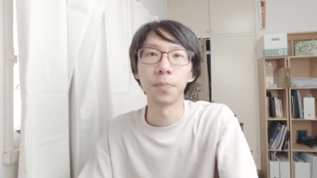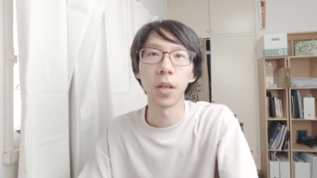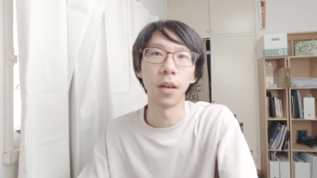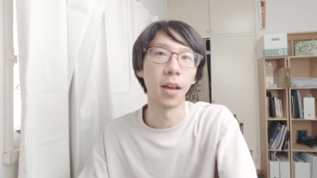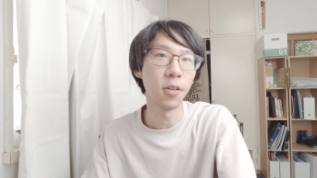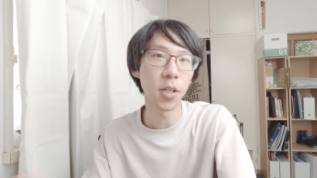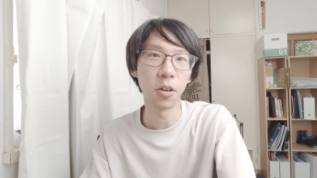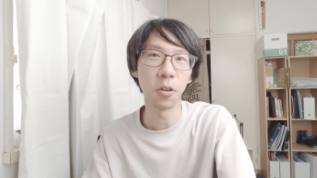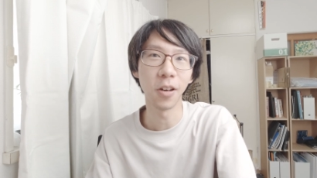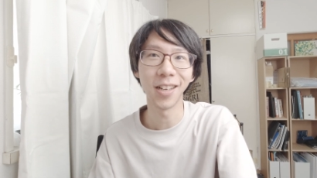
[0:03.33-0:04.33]
Okay, how's it
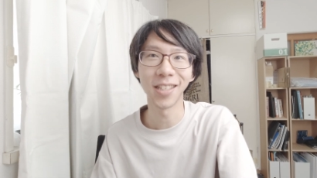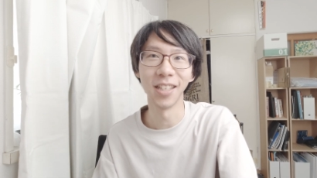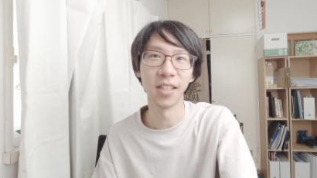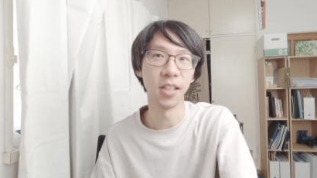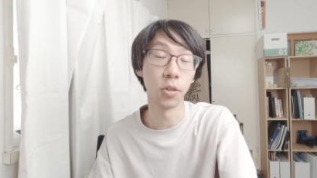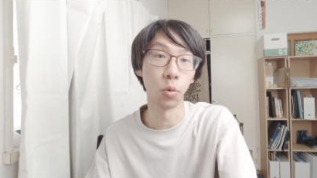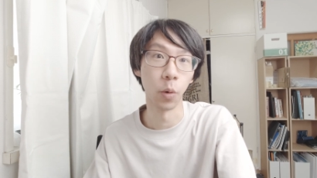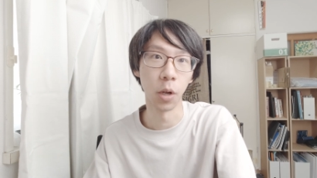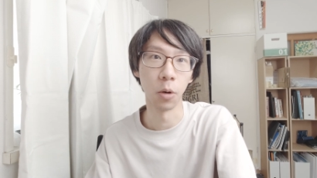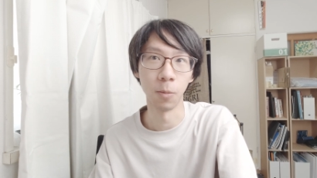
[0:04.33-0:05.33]
going, guys? This is
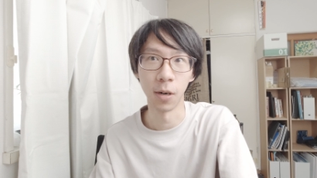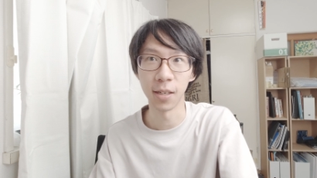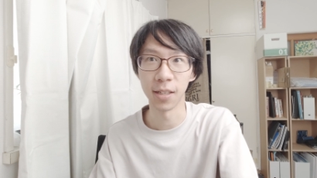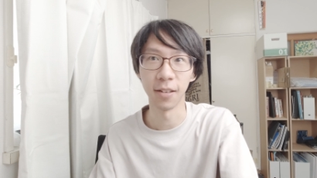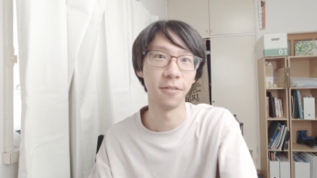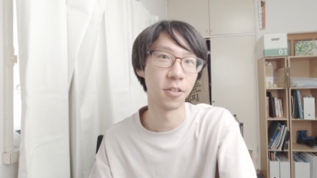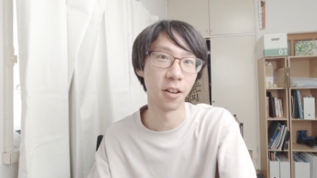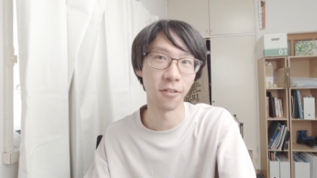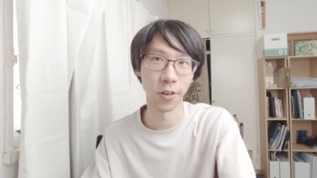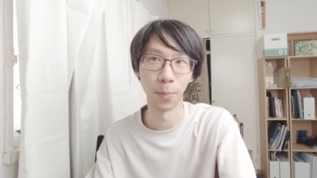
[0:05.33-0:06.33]
Rio Murata,
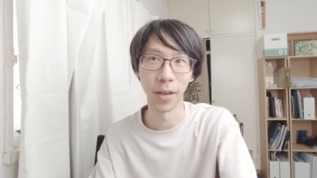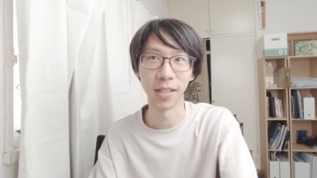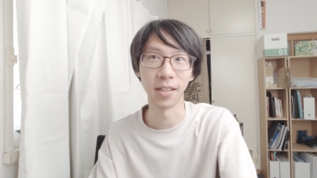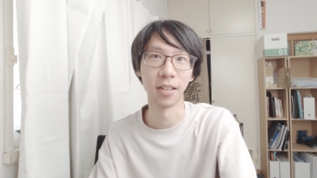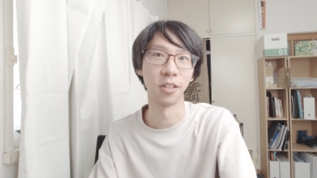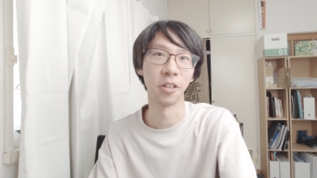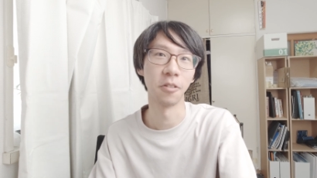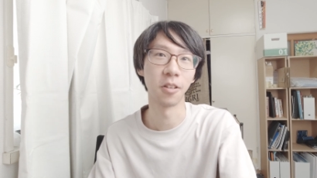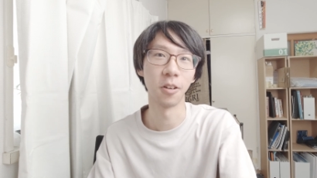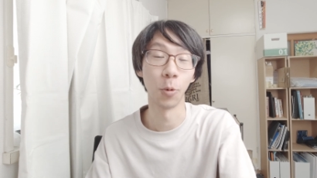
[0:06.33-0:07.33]
photographer based in
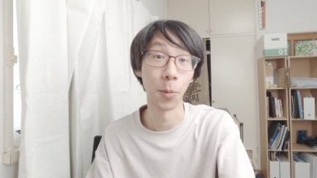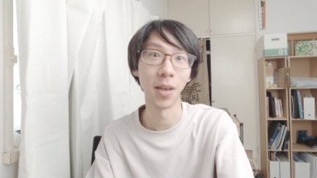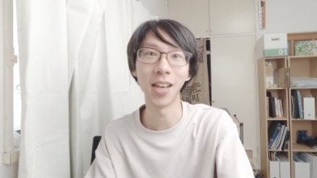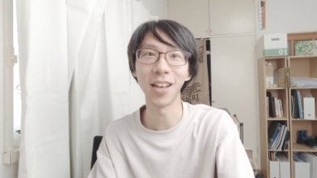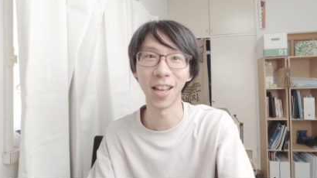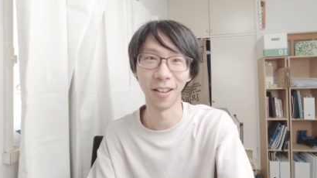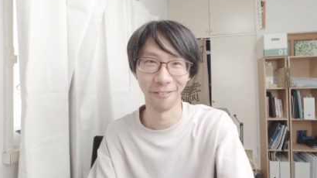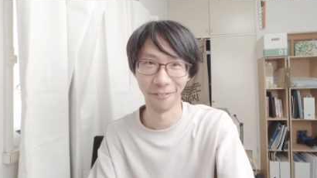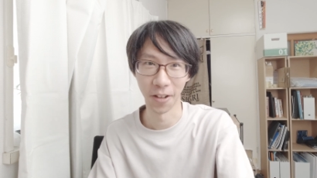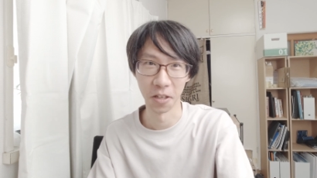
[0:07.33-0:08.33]
Tokyo. We meet again,
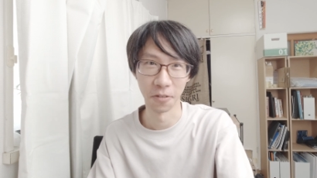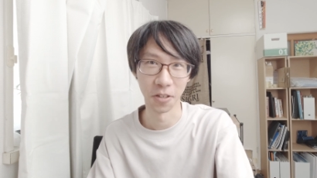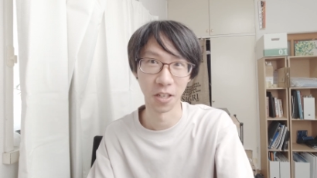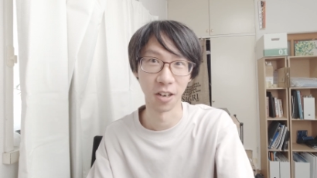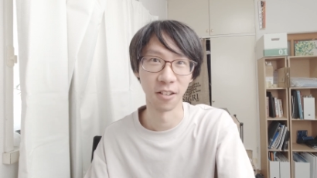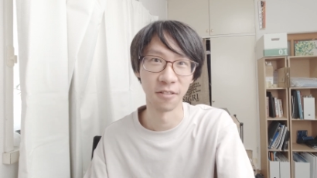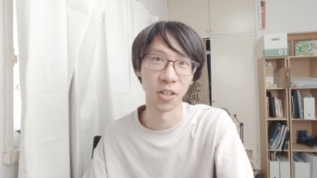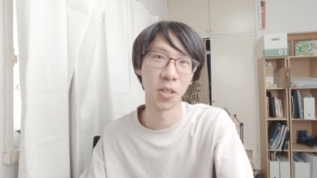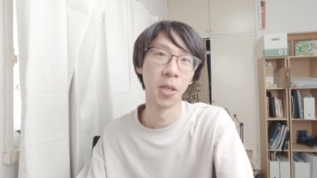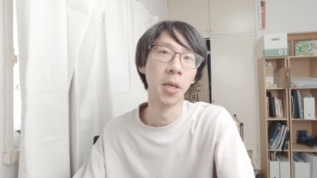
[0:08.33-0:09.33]
fellow
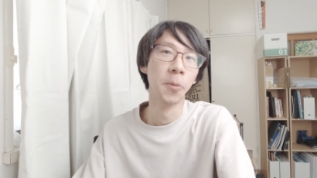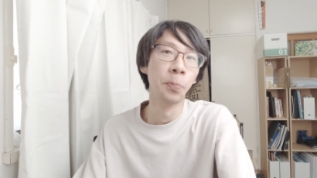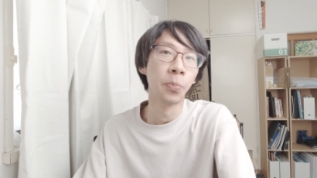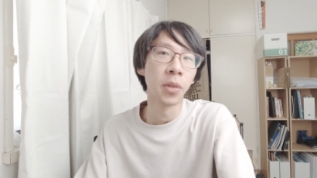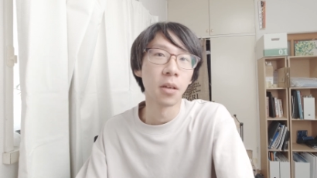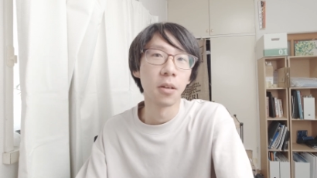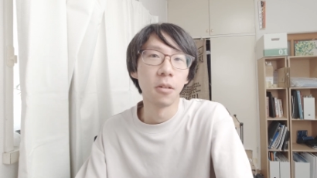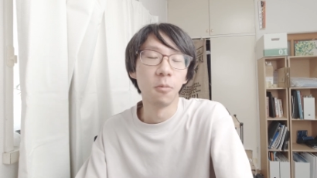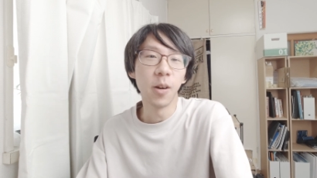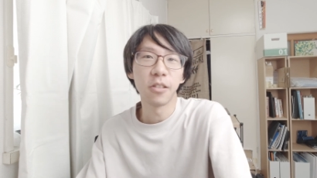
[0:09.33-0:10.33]
photographers.
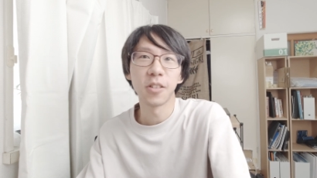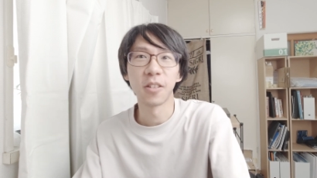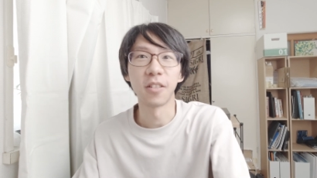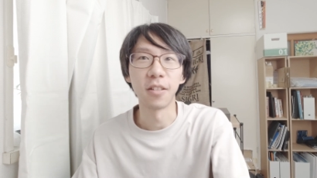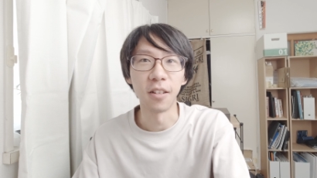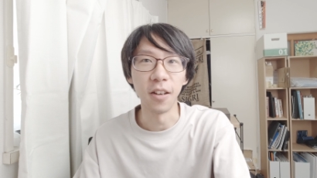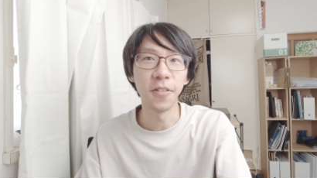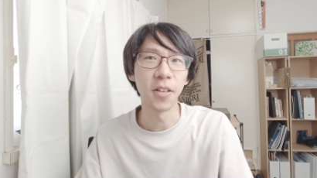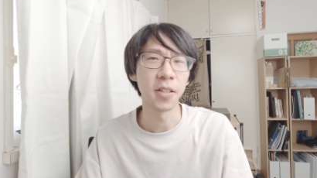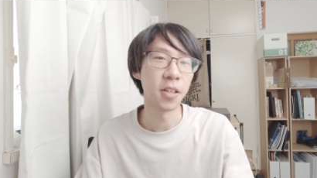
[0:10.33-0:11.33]
We're just start
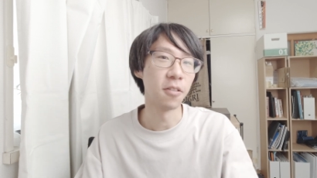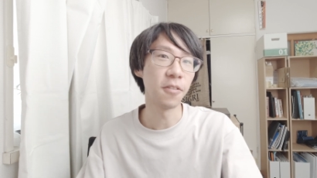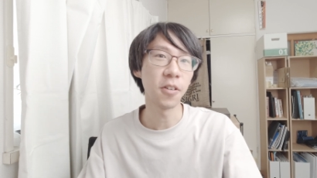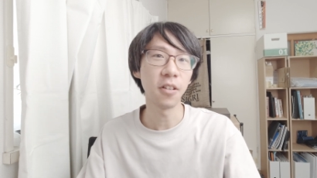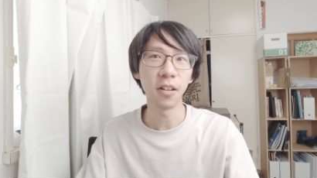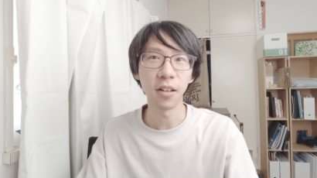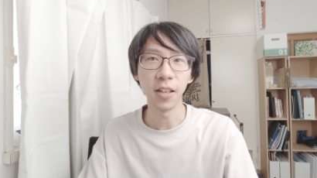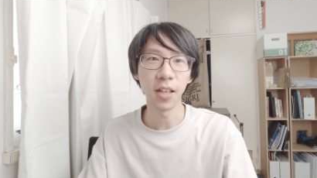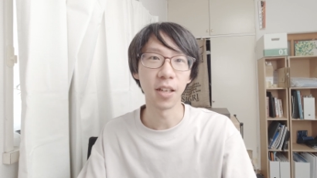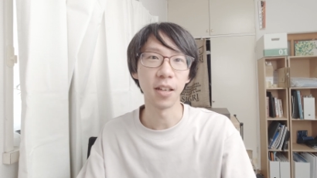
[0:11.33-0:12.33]
if you're
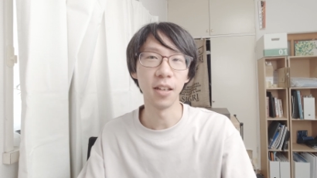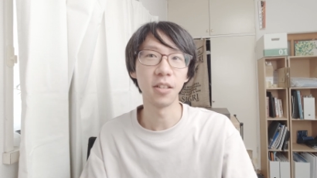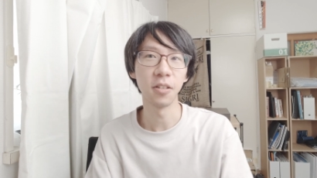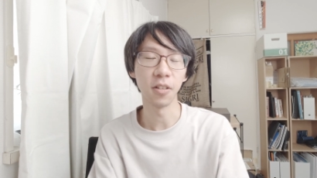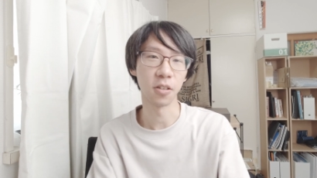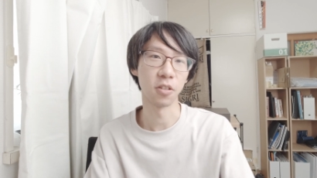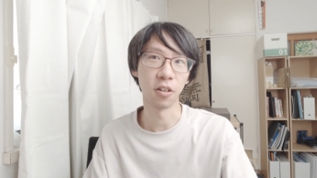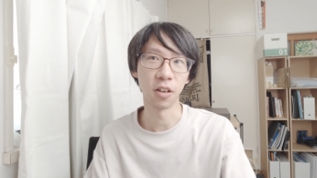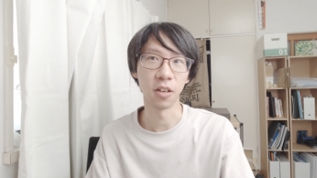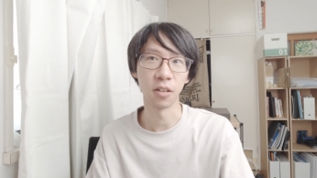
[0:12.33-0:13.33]
like into like
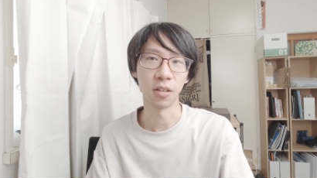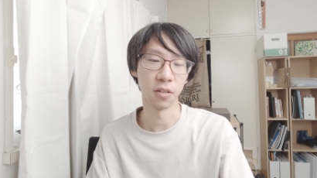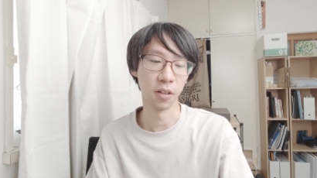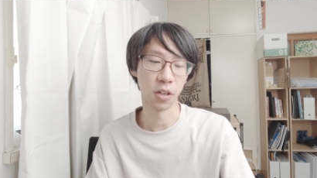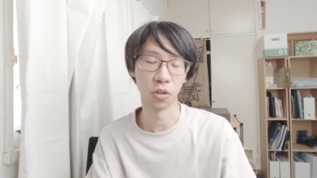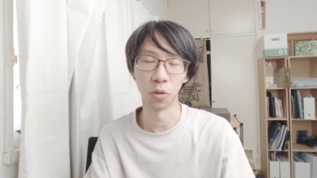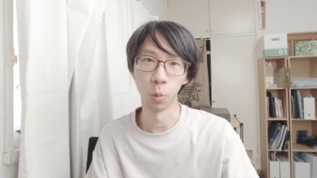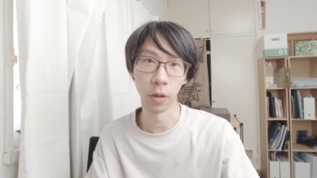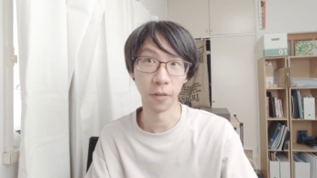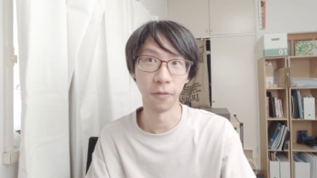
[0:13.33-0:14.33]
starting to like
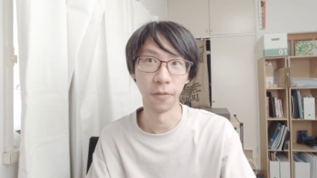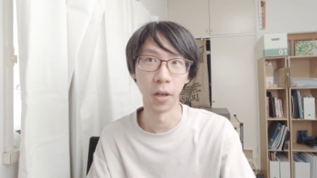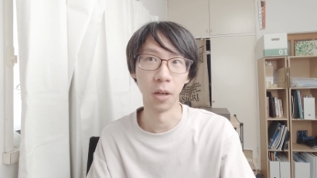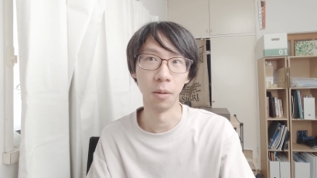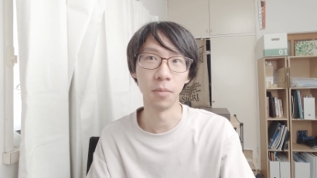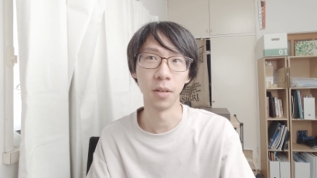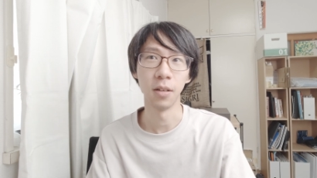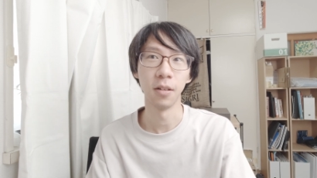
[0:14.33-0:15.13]
shoot with film